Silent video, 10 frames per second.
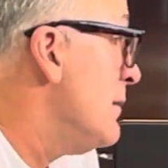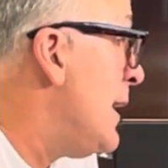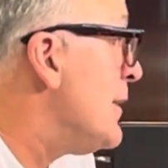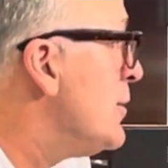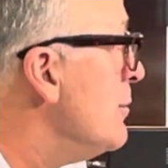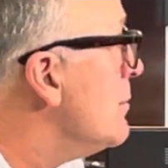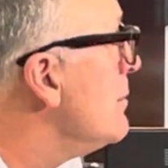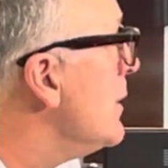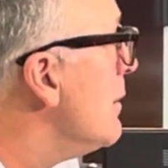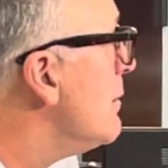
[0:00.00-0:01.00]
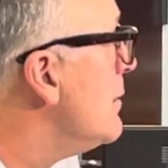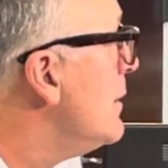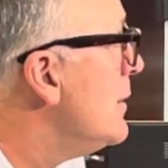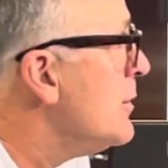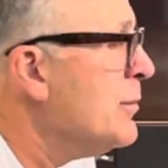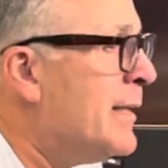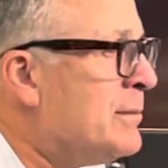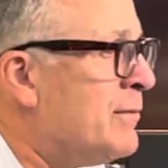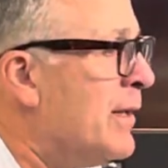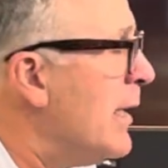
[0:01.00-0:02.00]
last two, you know, two
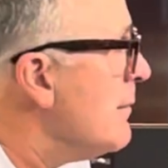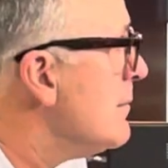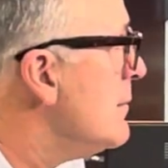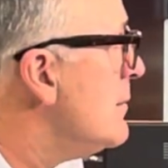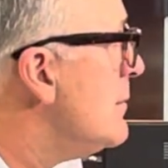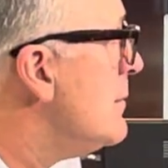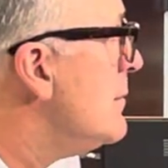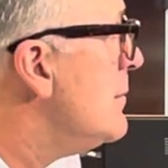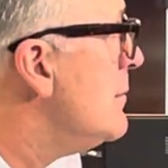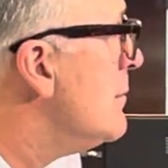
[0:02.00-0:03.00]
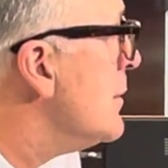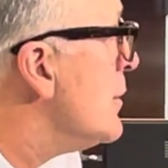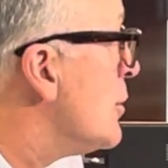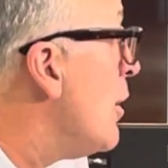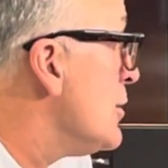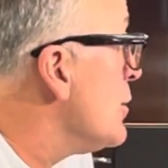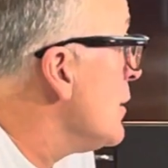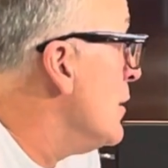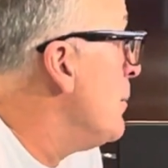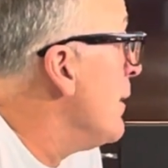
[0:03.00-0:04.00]
teams have done, which has caused us a
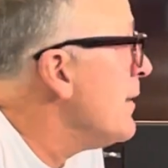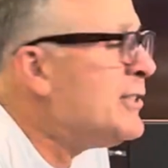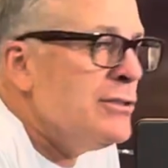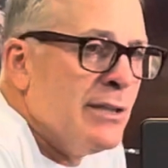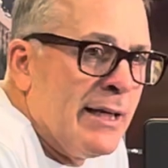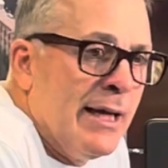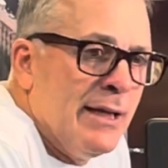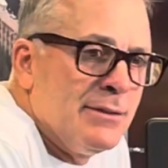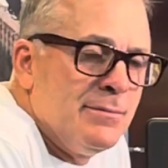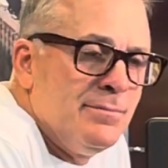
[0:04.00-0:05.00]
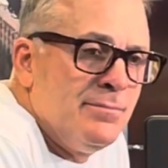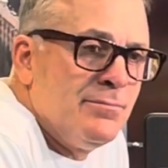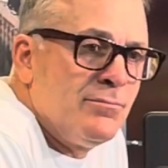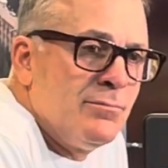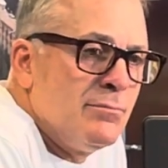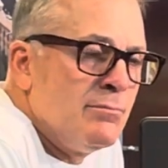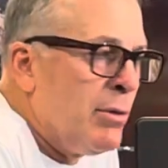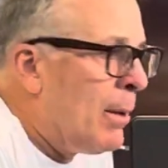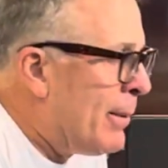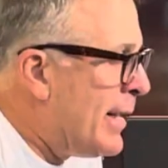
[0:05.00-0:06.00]
little bit of issues, I guess.
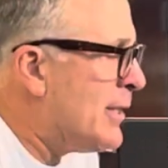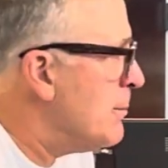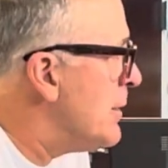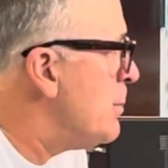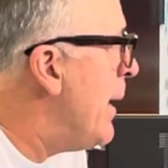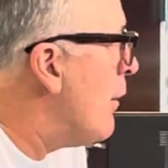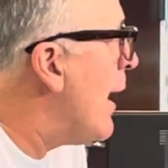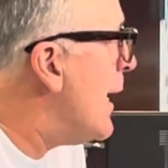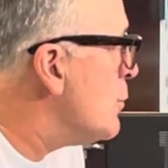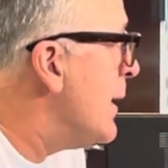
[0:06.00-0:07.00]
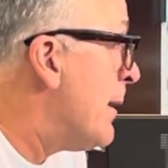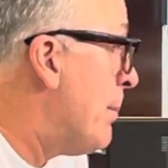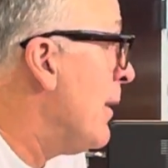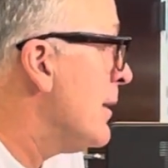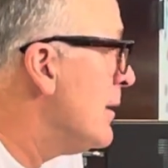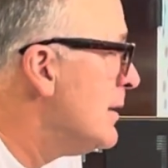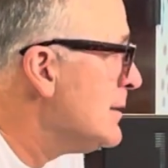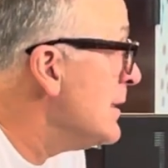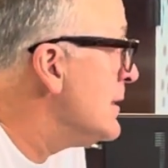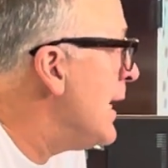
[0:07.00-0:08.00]
But our protection much better last week compared to
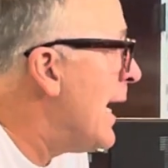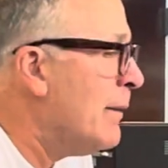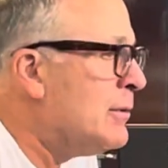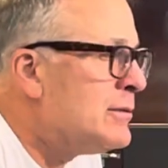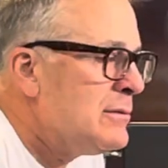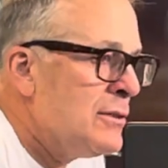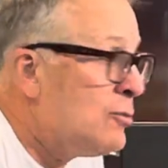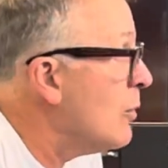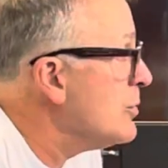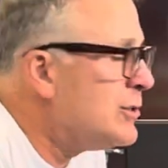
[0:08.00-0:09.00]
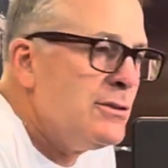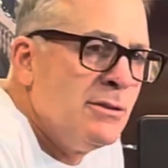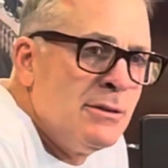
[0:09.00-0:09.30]
Cincinnati was atrocious.